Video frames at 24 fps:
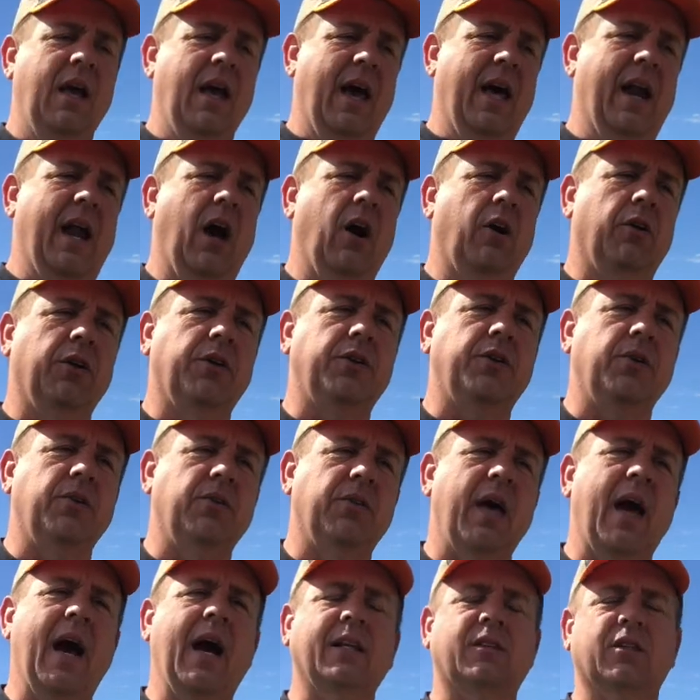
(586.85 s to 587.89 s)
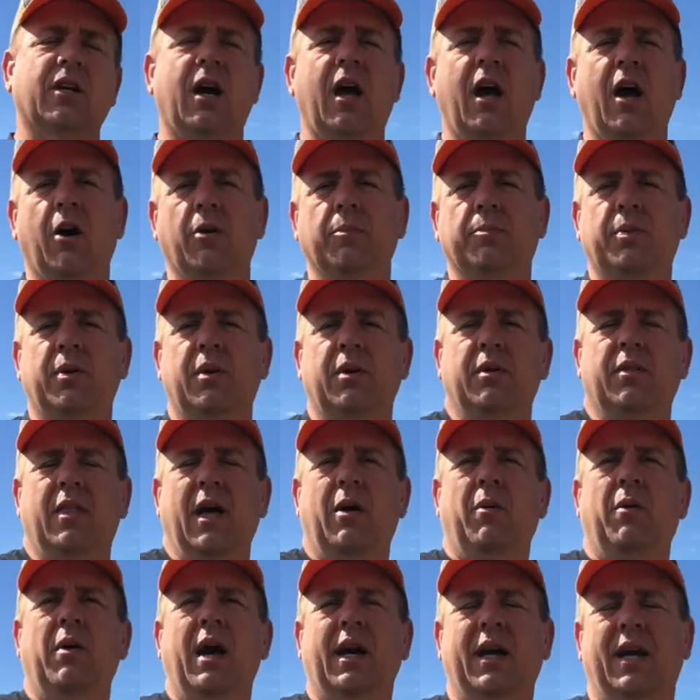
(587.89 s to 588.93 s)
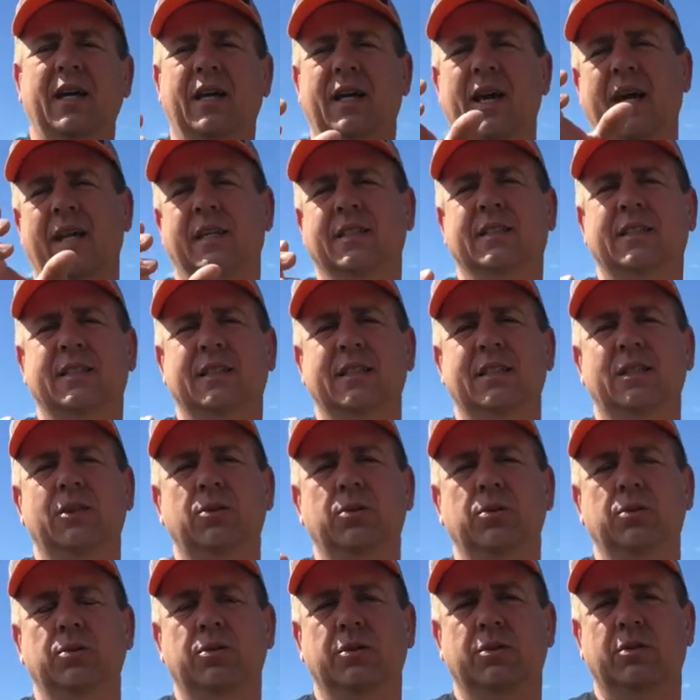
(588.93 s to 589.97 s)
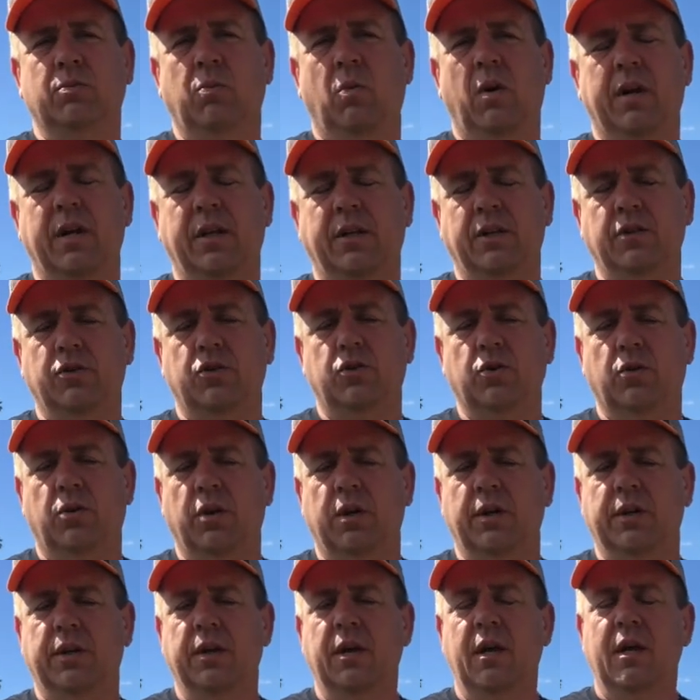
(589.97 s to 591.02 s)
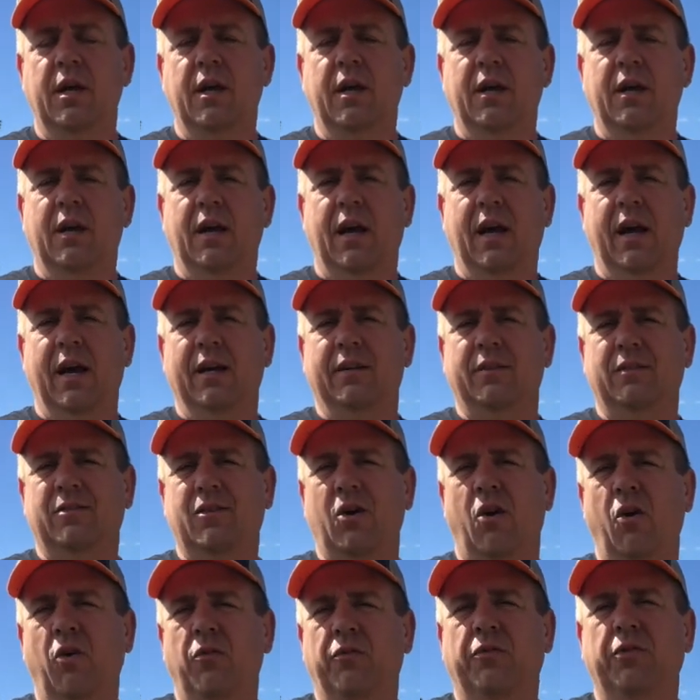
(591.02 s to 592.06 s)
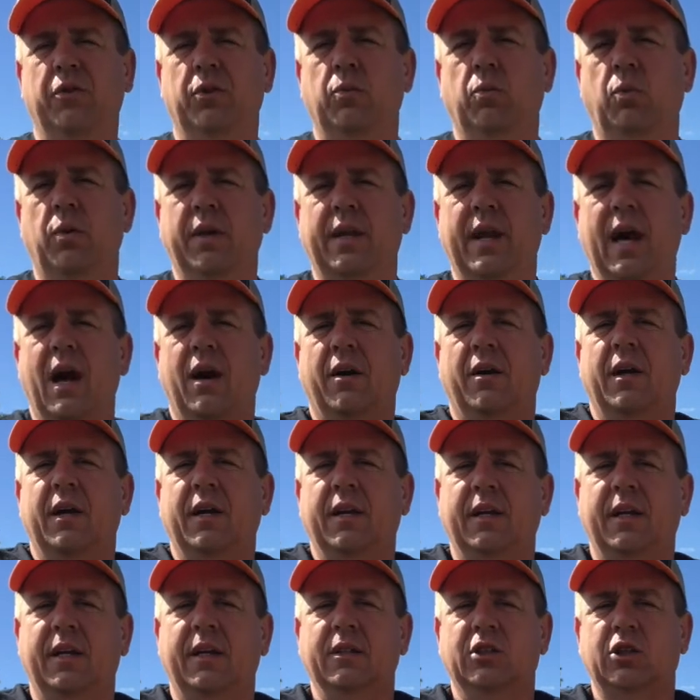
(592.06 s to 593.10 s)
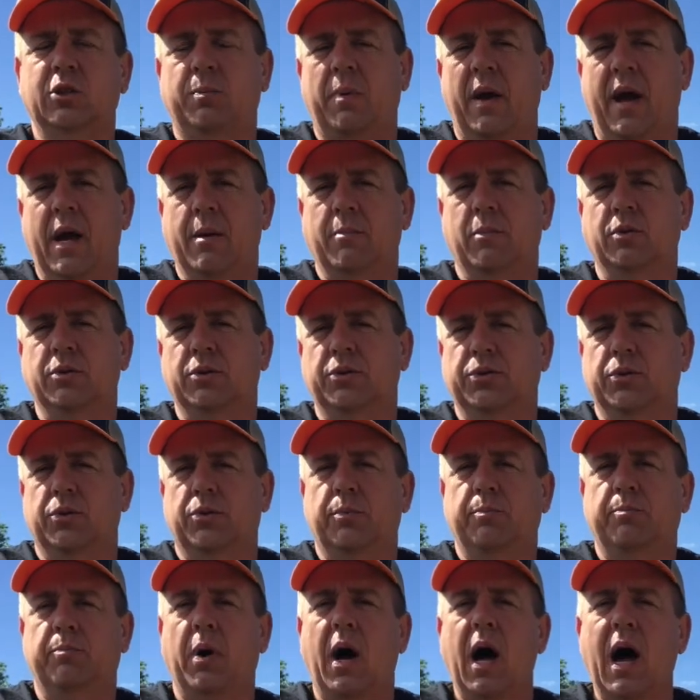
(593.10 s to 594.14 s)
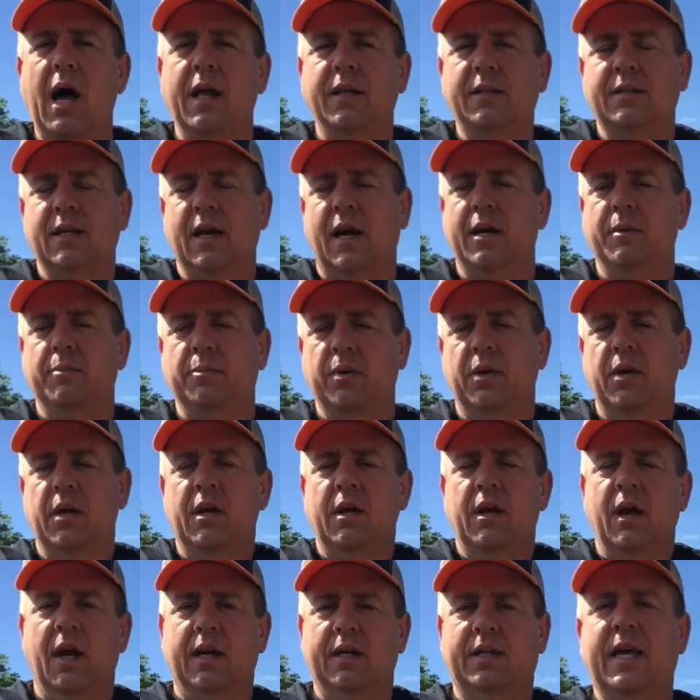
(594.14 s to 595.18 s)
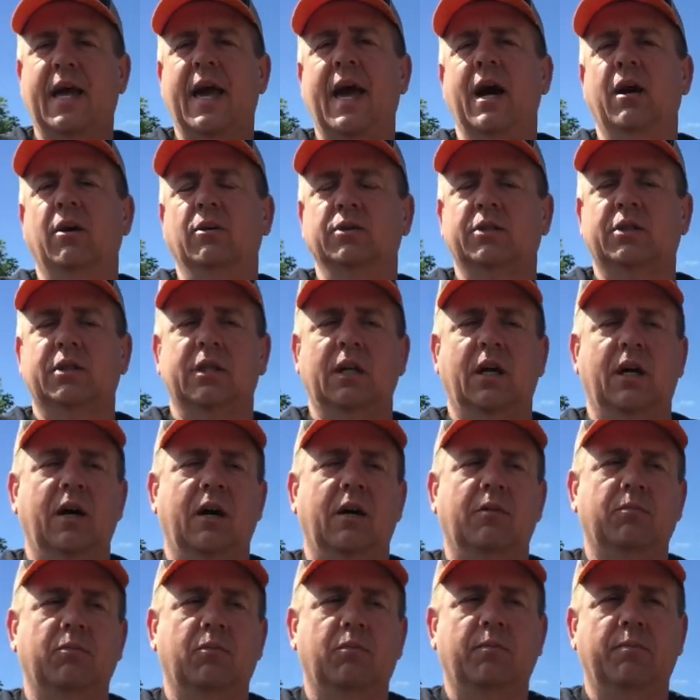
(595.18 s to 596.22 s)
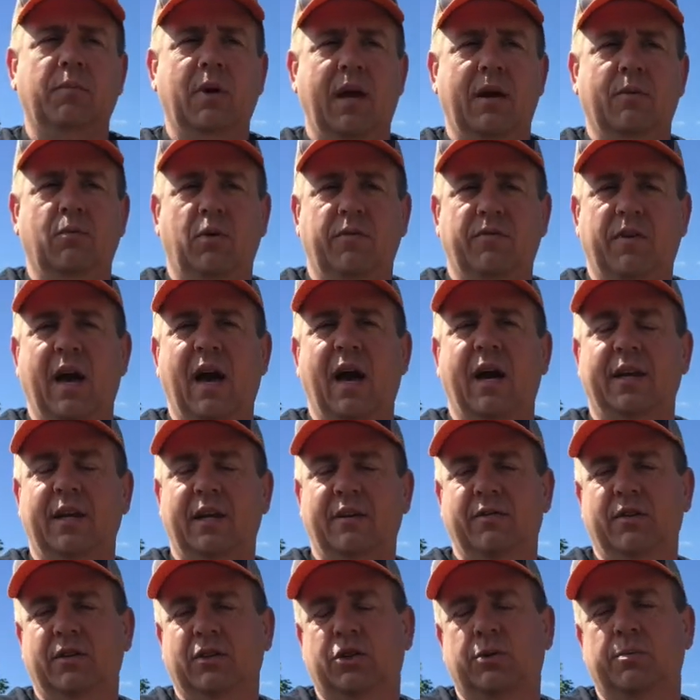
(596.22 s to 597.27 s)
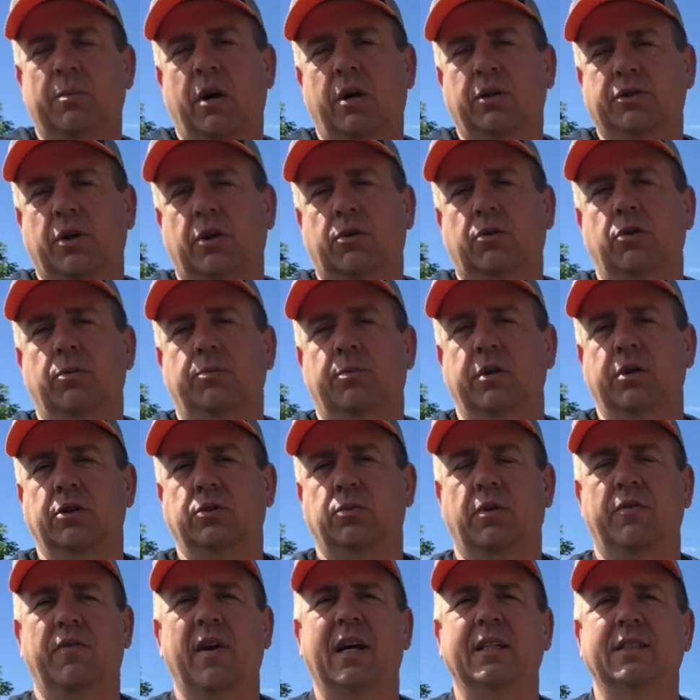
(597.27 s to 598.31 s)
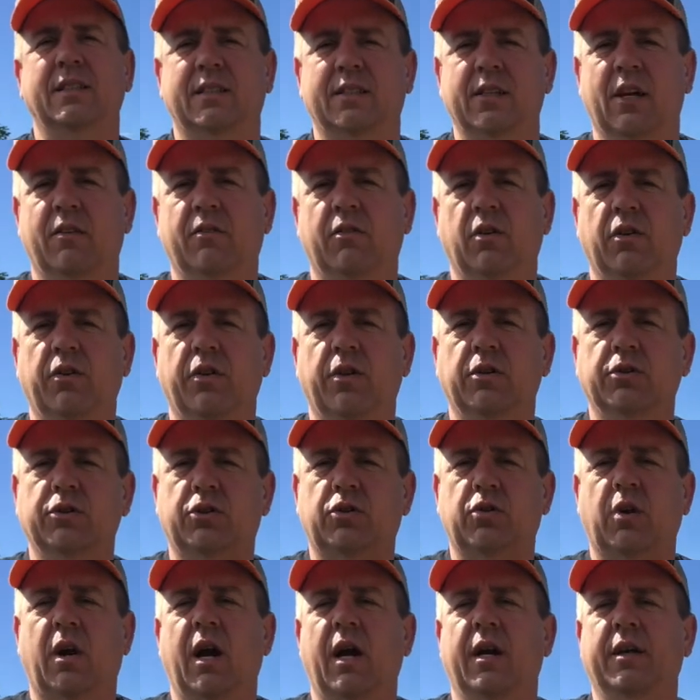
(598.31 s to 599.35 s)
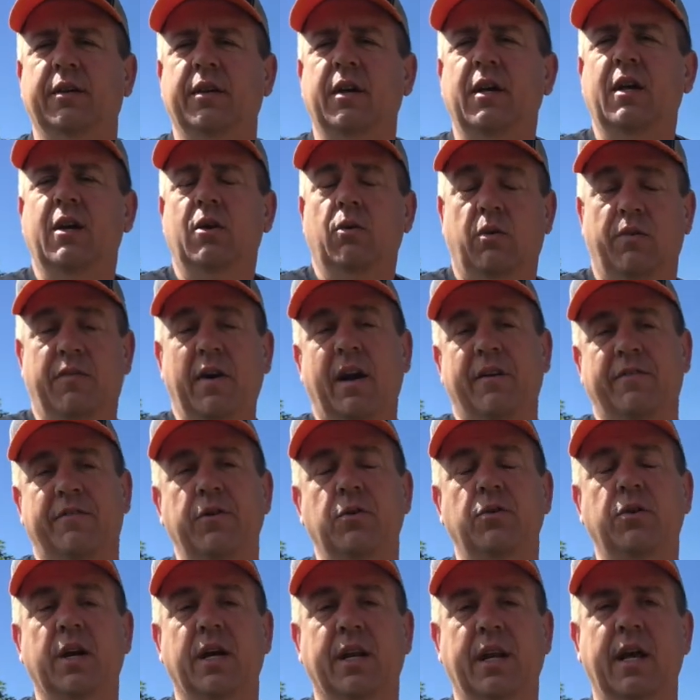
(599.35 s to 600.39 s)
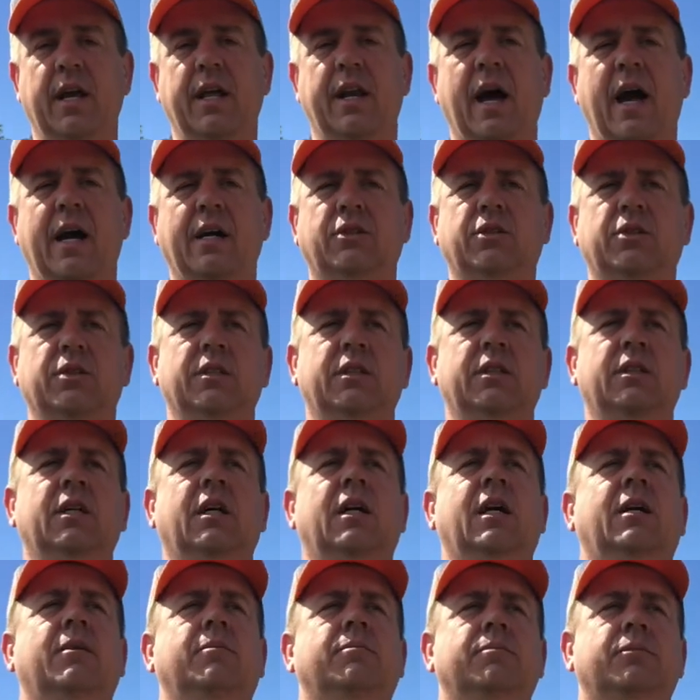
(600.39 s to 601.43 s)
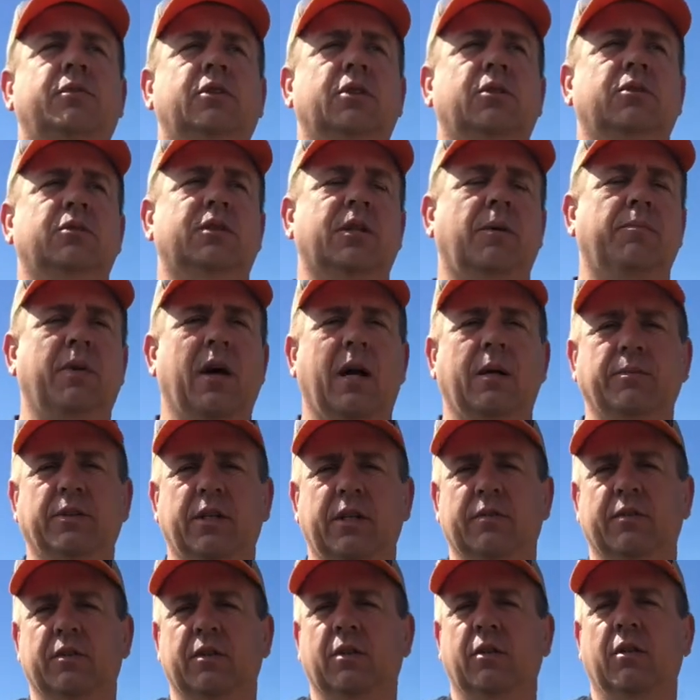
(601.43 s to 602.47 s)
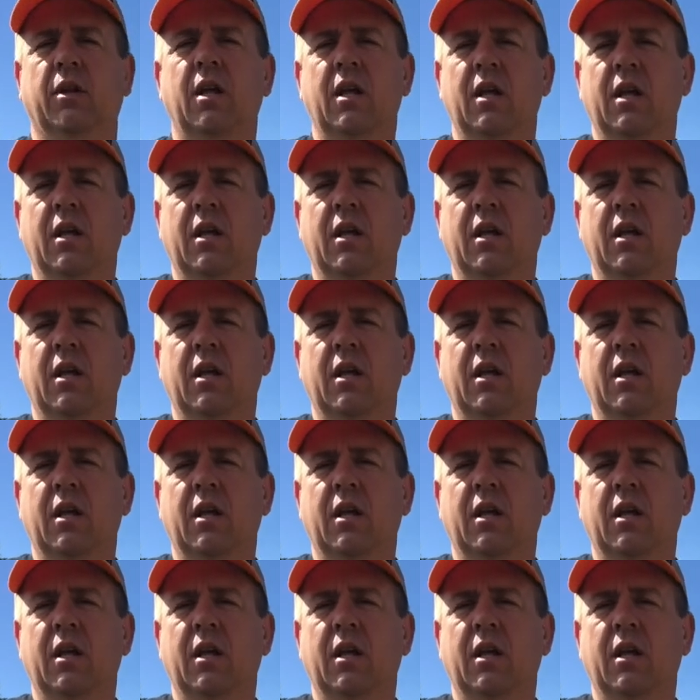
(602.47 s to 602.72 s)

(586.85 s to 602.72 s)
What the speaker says: And I only do that to help. That way I can kind of see who's wanting to join and hopefully weed out any spammers or bot type accounts. And we've had, even as small as our group is, we've had several of those try, and we've had a few get in actually. So sometimes even